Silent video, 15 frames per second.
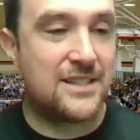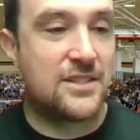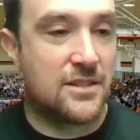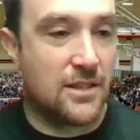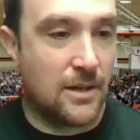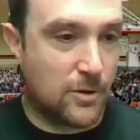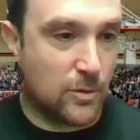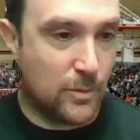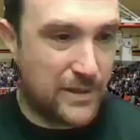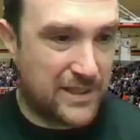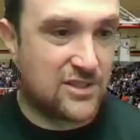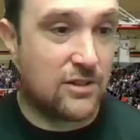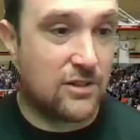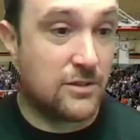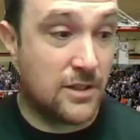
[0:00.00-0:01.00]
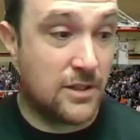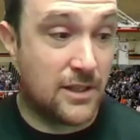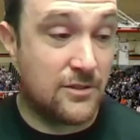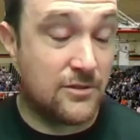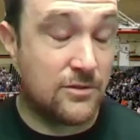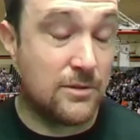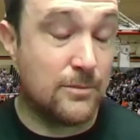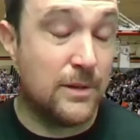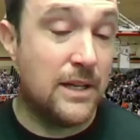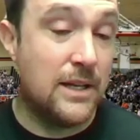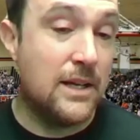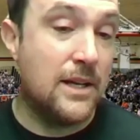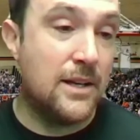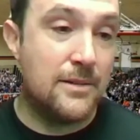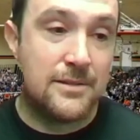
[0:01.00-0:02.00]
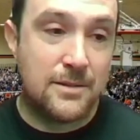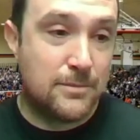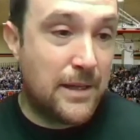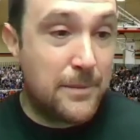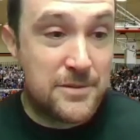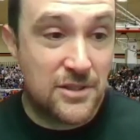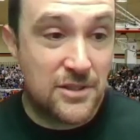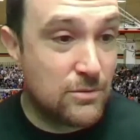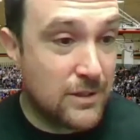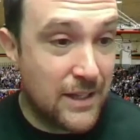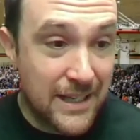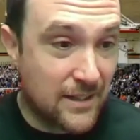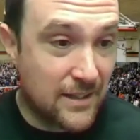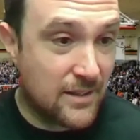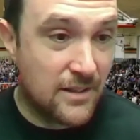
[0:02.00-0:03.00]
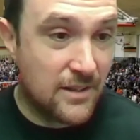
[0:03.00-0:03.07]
summer we can start talking to them sometimes it's too late